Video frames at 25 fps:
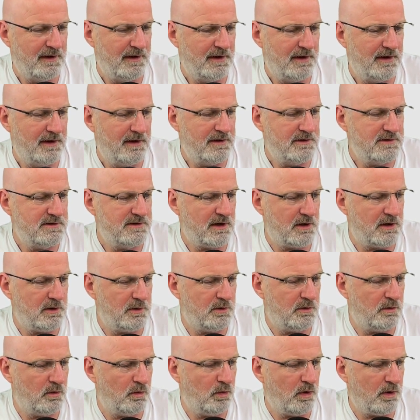So
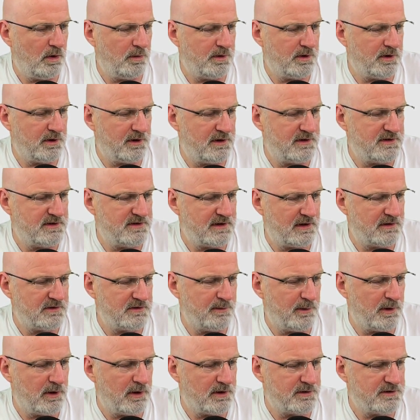what we're going to do is sales and
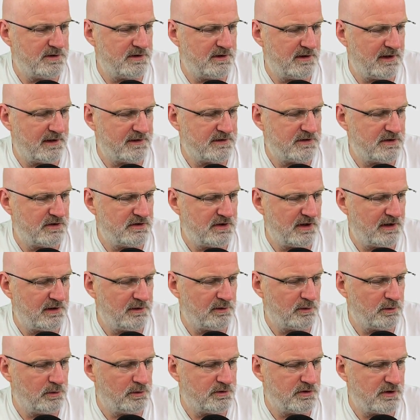marketing. That's a channel
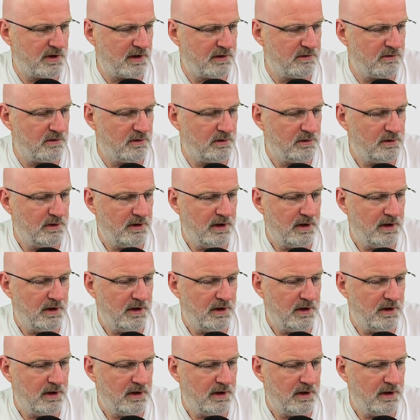called General.